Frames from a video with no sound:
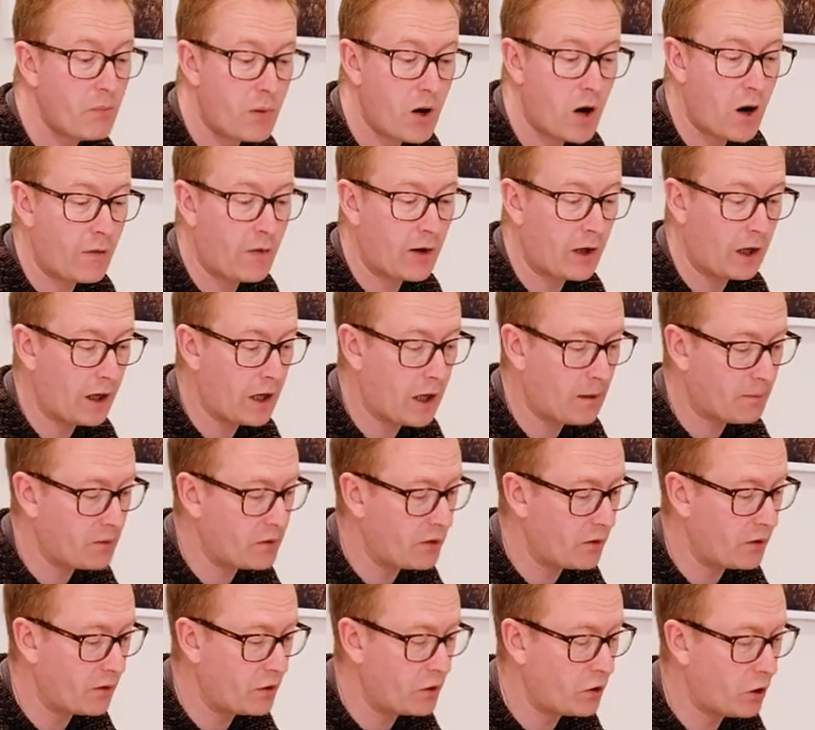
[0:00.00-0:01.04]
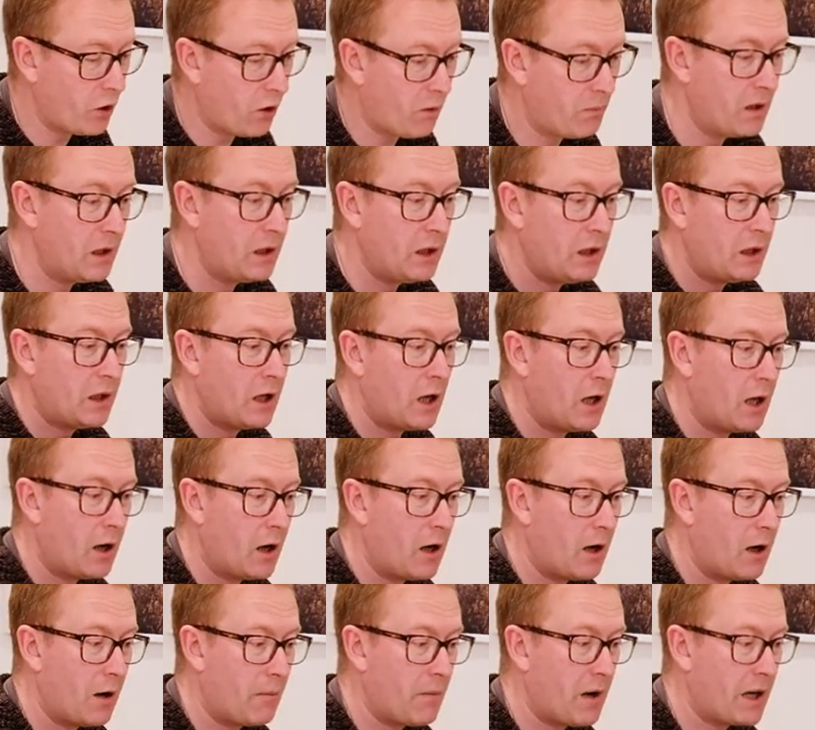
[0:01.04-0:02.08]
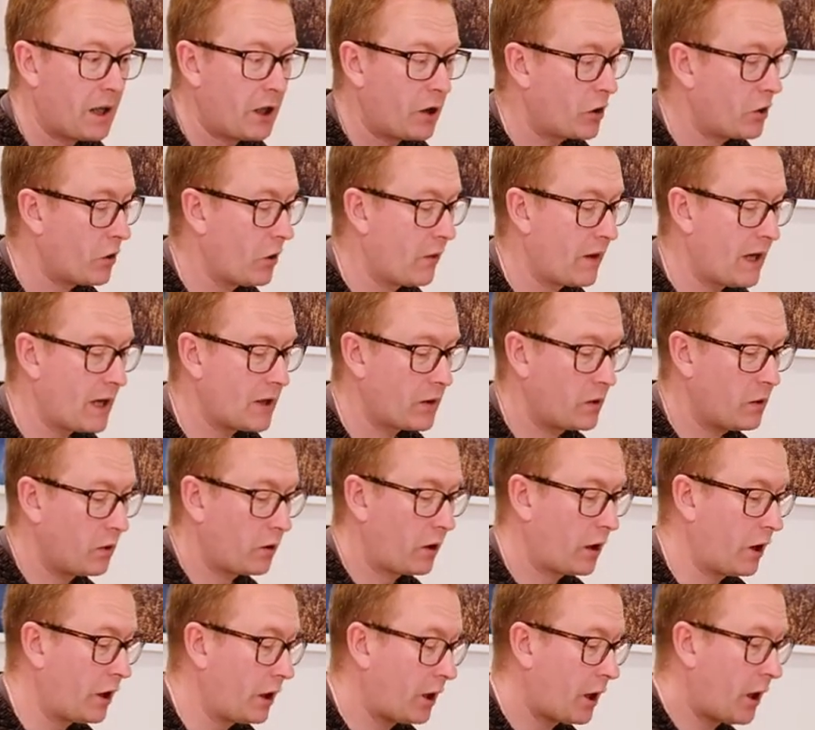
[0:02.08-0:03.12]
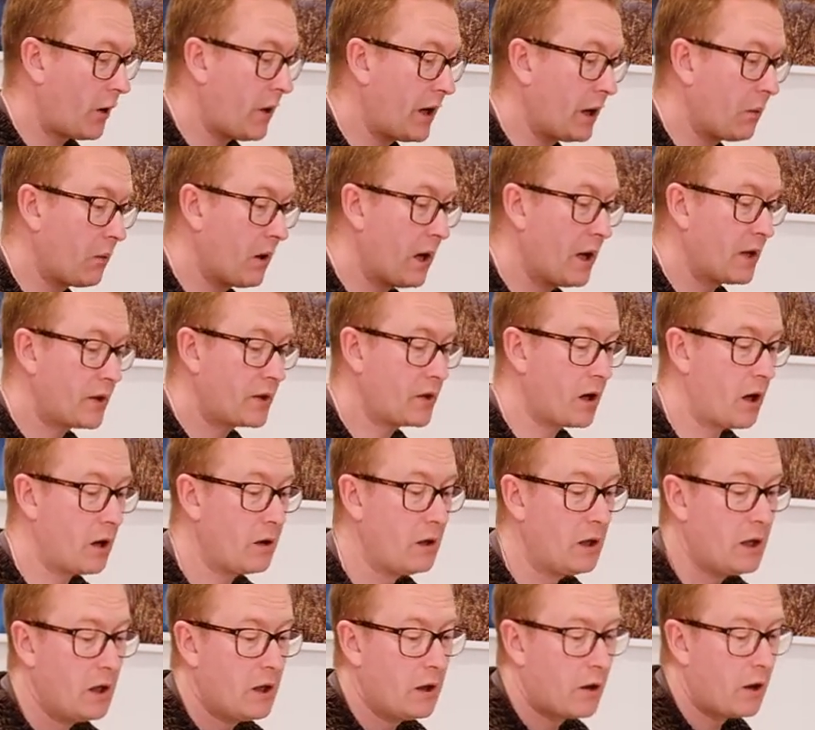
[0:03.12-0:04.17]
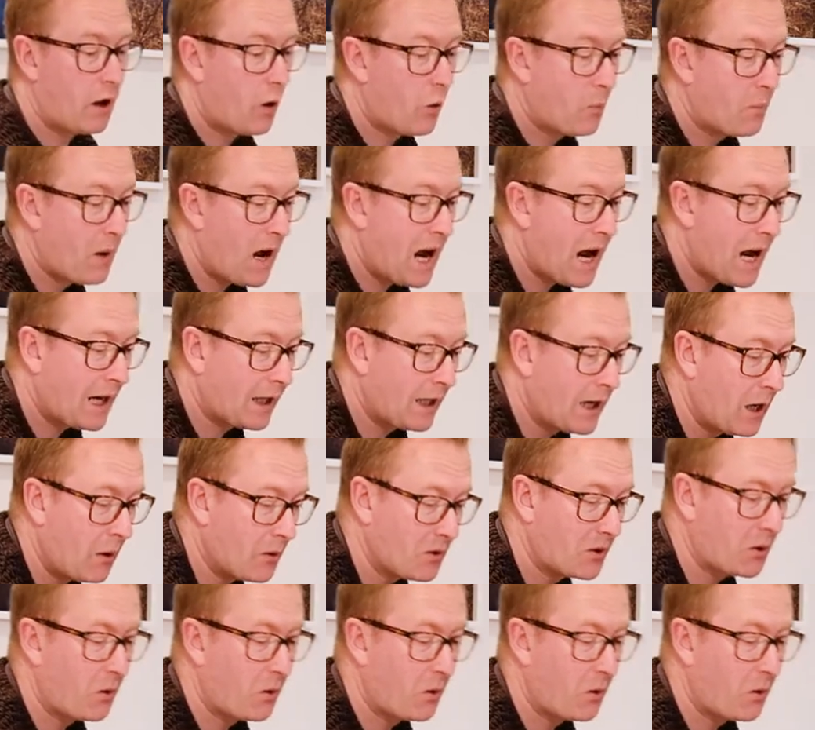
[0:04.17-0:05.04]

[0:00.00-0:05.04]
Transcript: perfectly up to the job uh, and making sure that's not going to go anywhere. So the whole bag now is